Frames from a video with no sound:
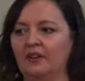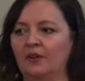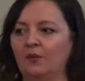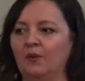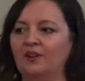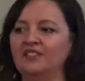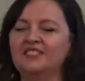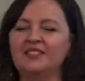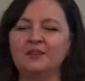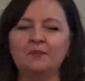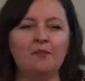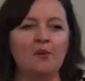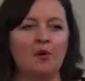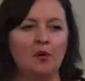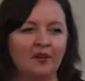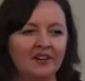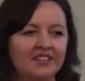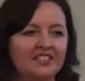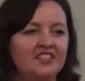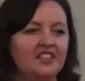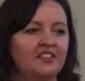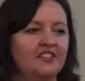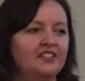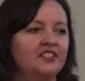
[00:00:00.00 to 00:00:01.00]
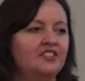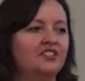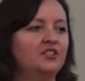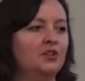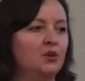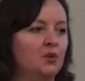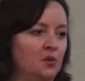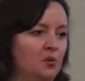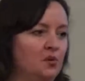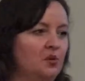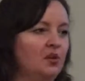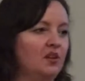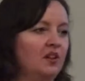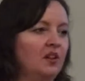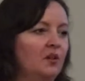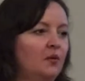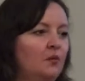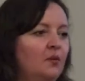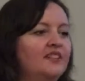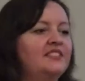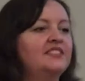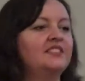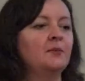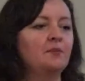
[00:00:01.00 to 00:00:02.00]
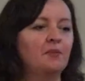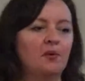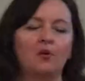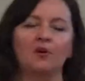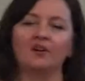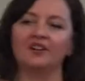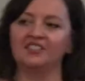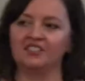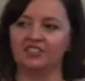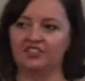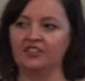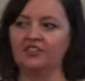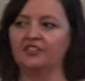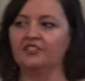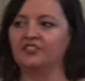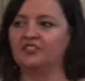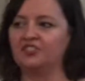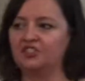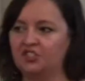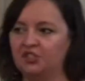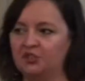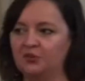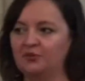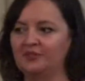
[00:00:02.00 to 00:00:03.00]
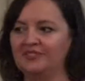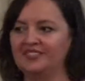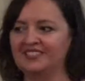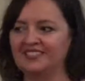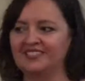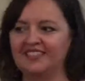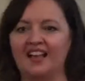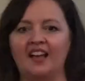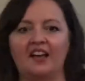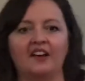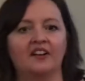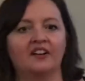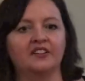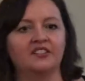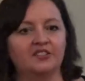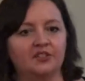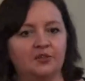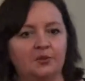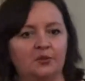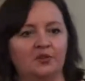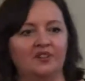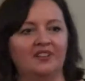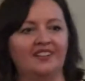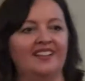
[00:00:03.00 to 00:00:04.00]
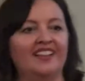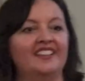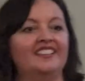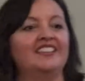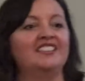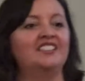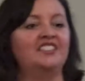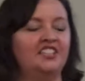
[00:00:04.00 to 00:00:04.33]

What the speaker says: What's important to the school? What's important to the students at our school and the